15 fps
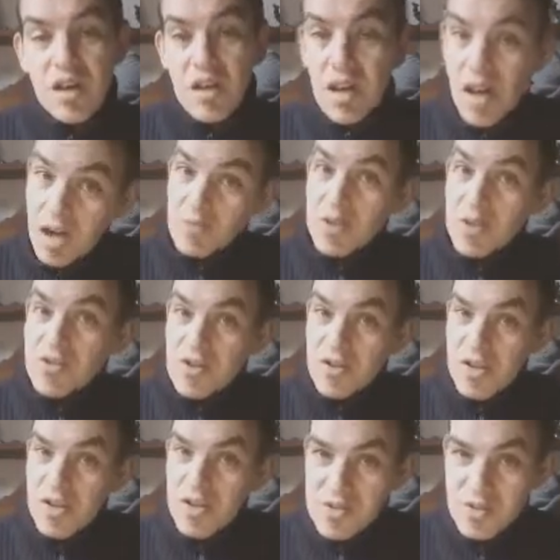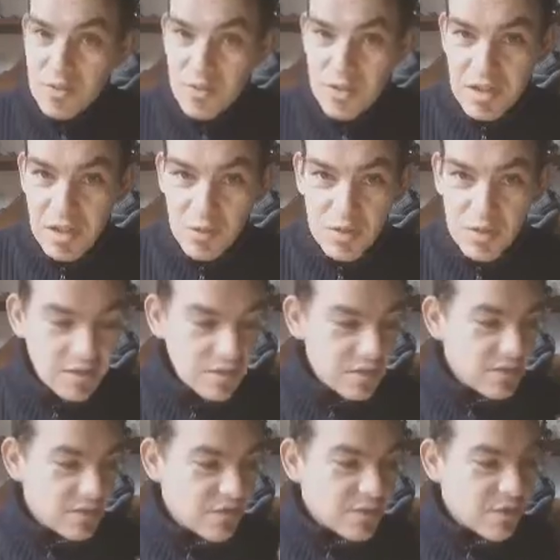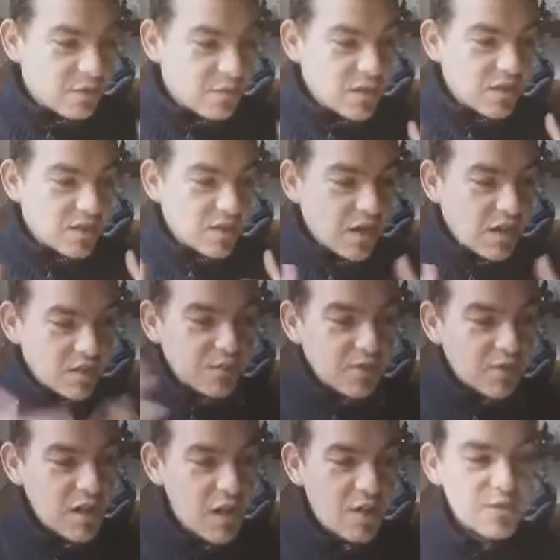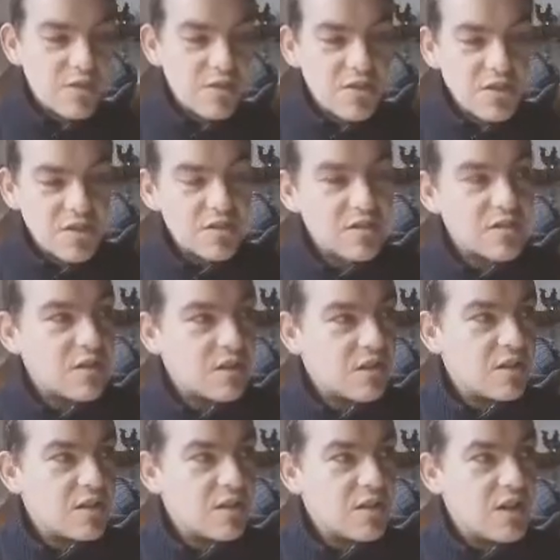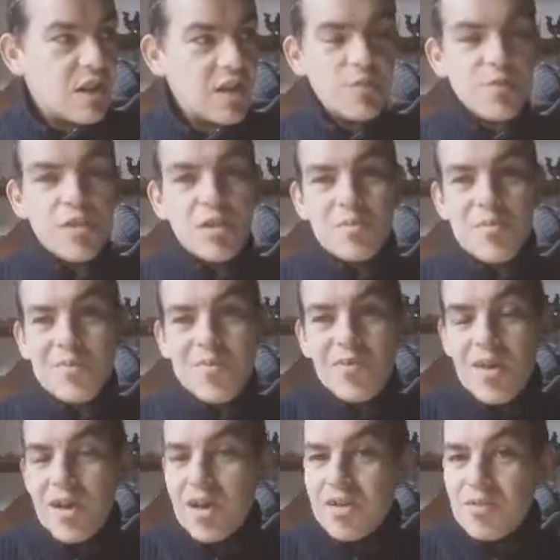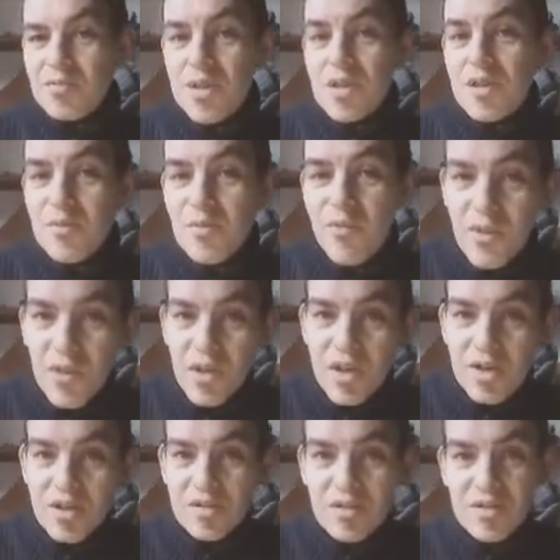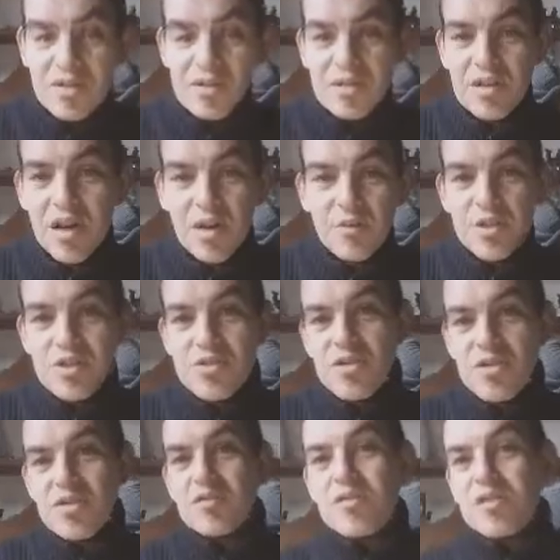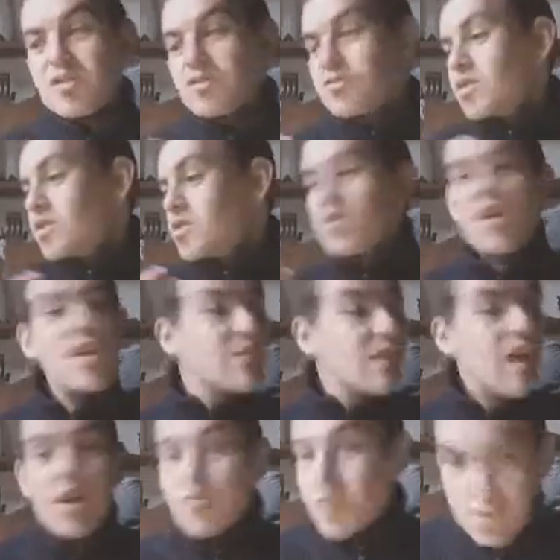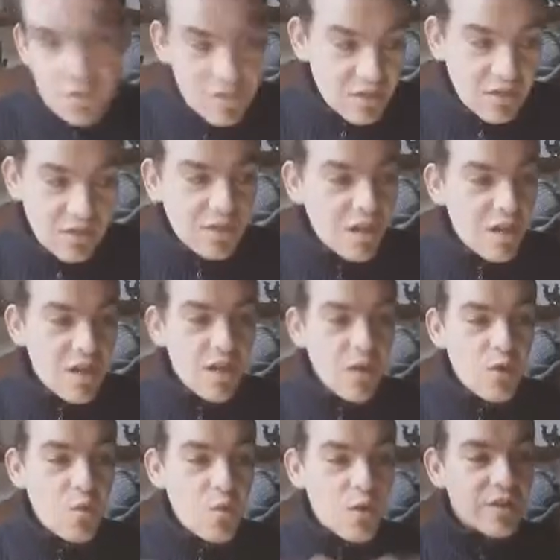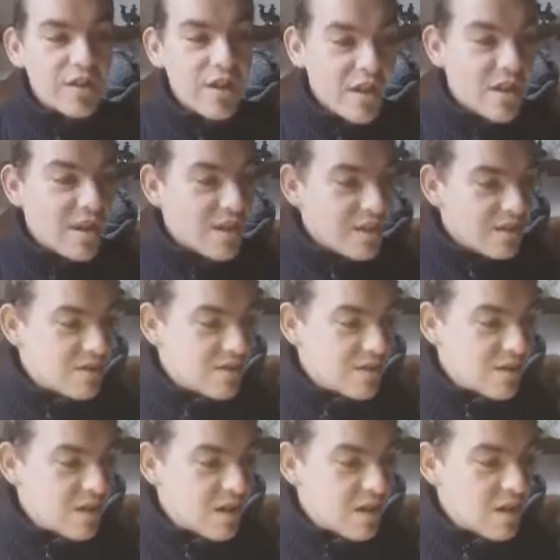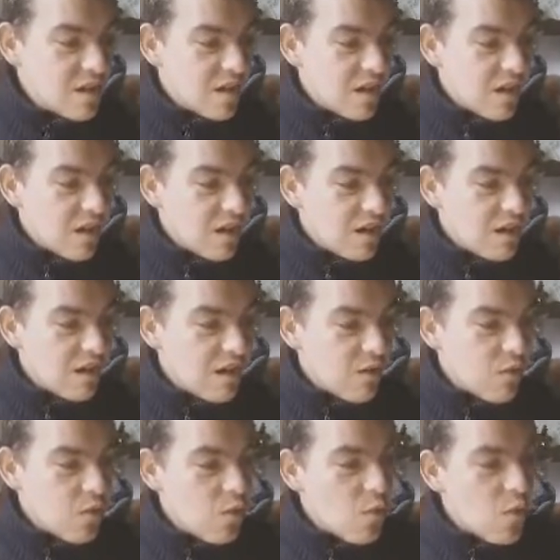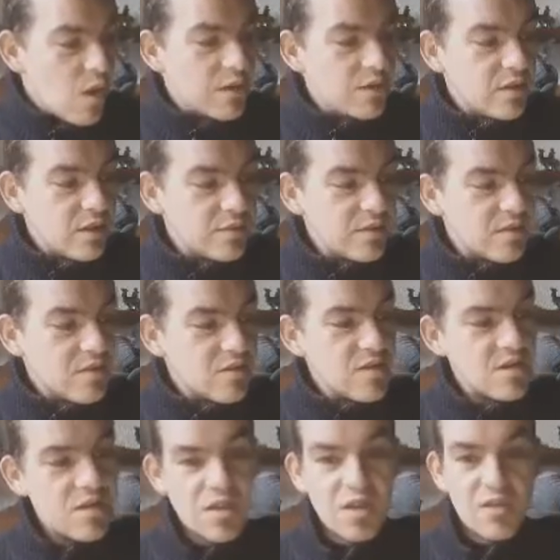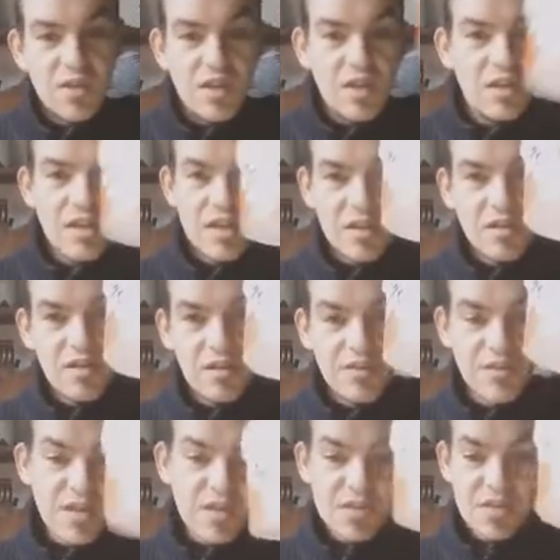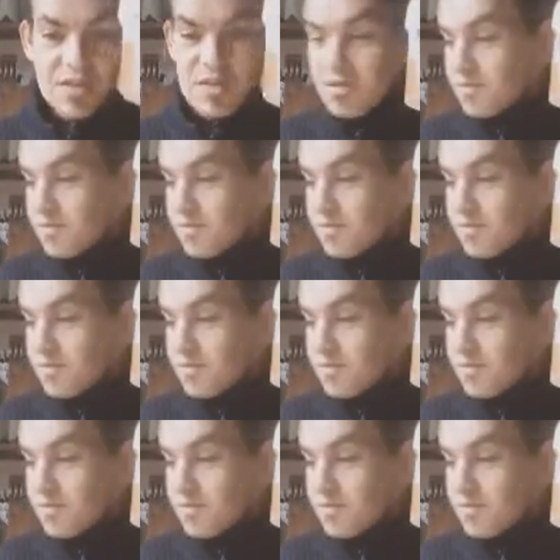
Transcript: armature, that's the word I wanted, from a cardboard armature or a aluminium foil armature, or whichever armature one has, why not just giving a layer of this,